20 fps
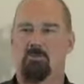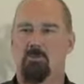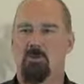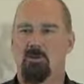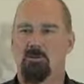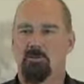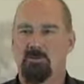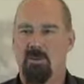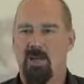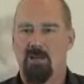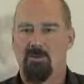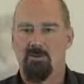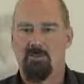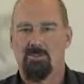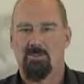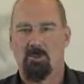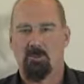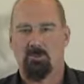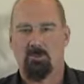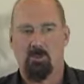to what
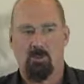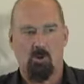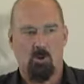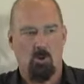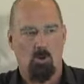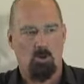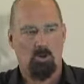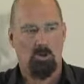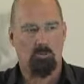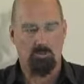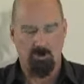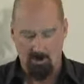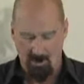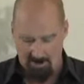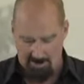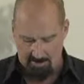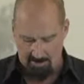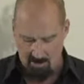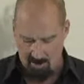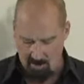Aristotle called the
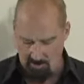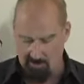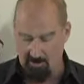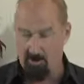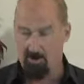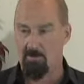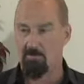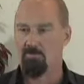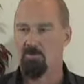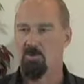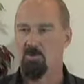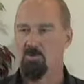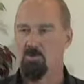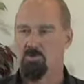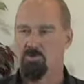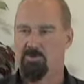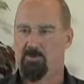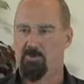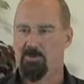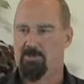prime mover
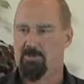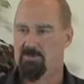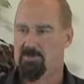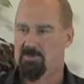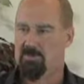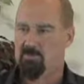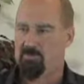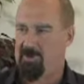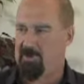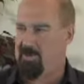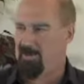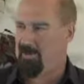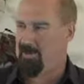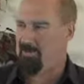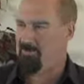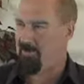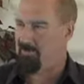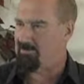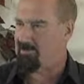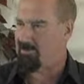unmoved, which was the
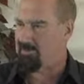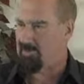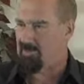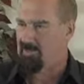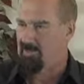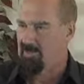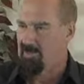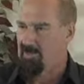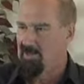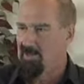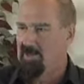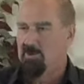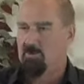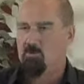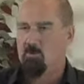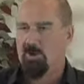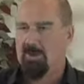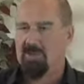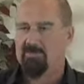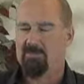beginning of everything,
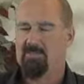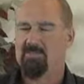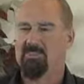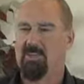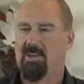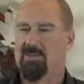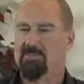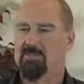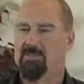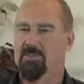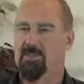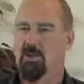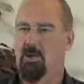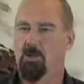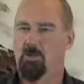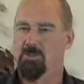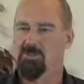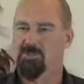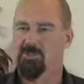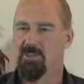whatever started the
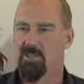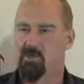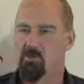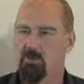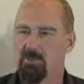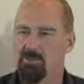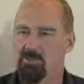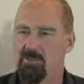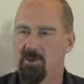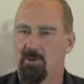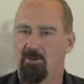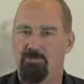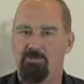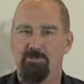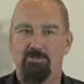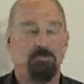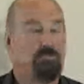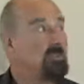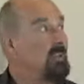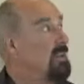whole sequence off.
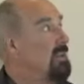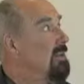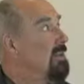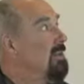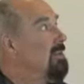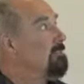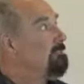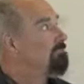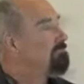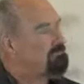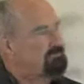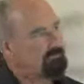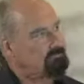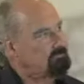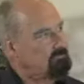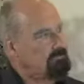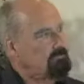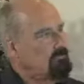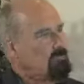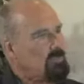
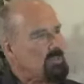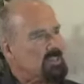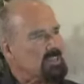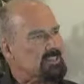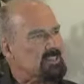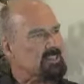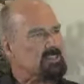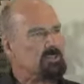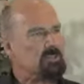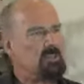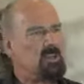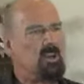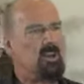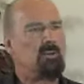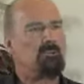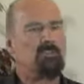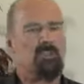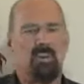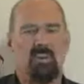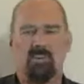See, two and a
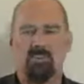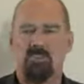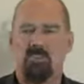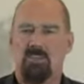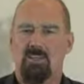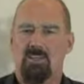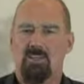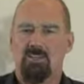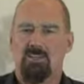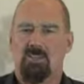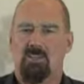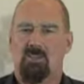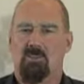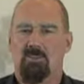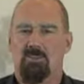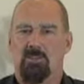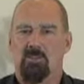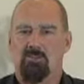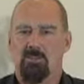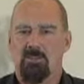half thousand years
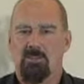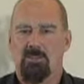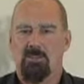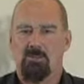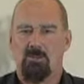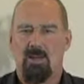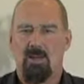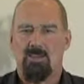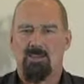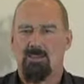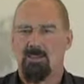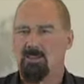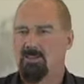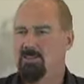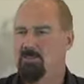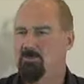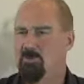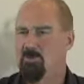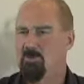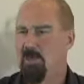ago, the Greeks were asking
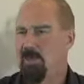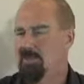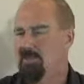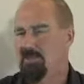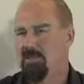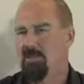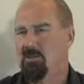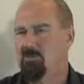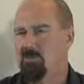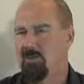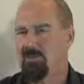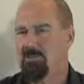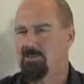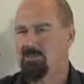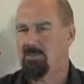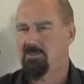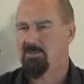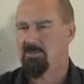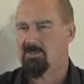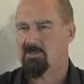some amazing
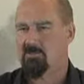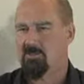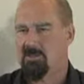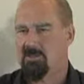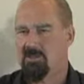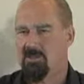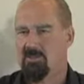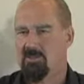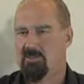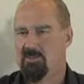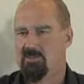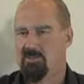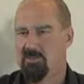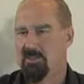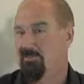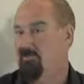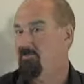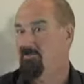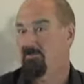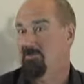questions that we can't
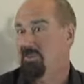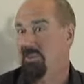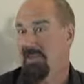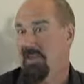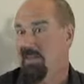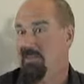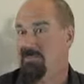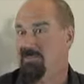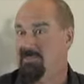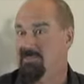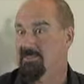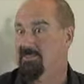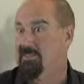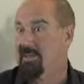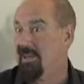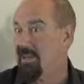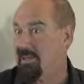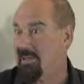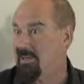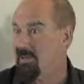even really answer
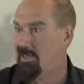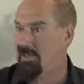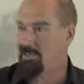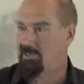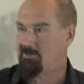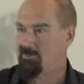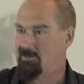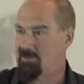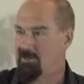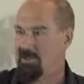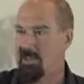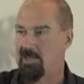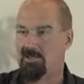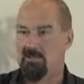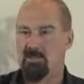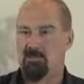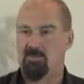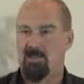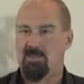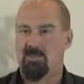today. Like Jack
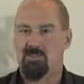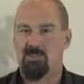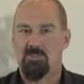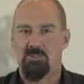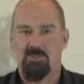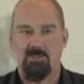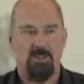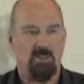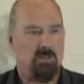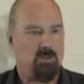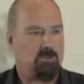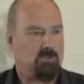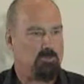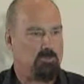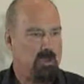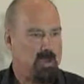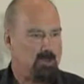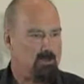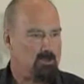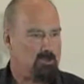just mentioned Zeno's
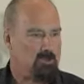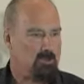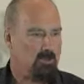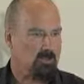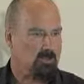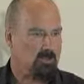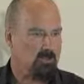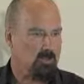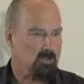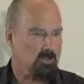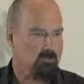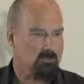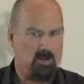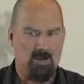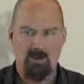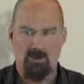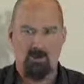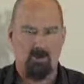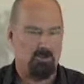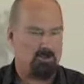paradox.
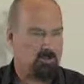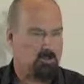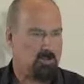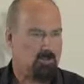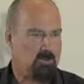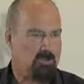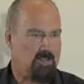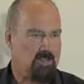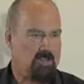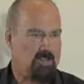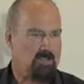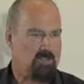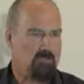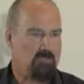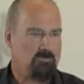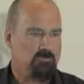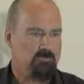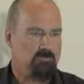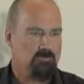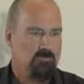Do you know what that
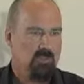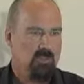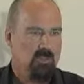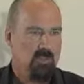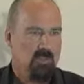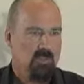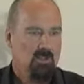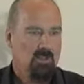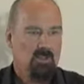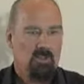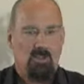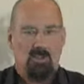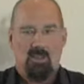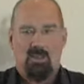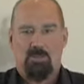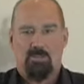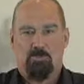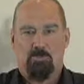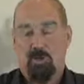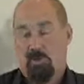is?
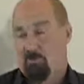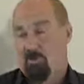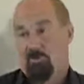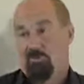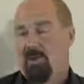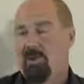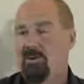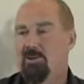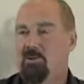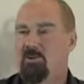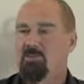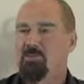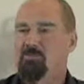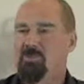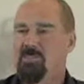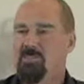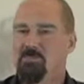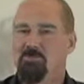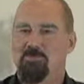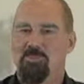It's a well, paradox
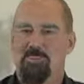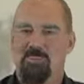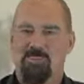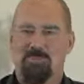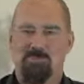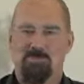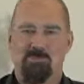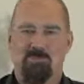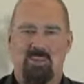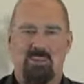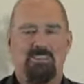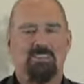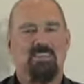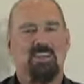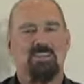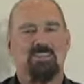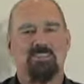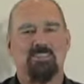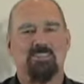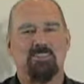means it doesn't make
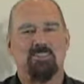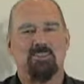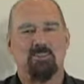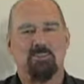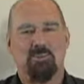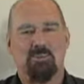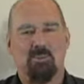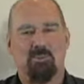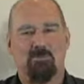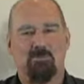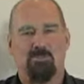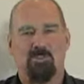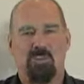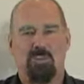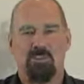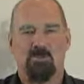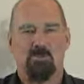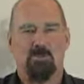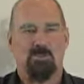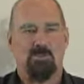sense. You know, it
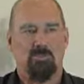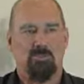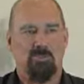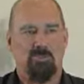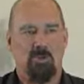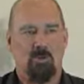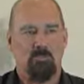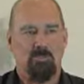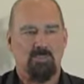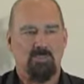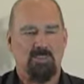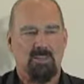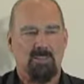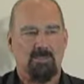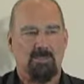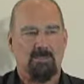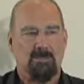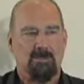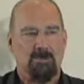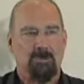conflicts with common
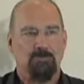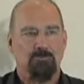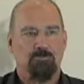sense.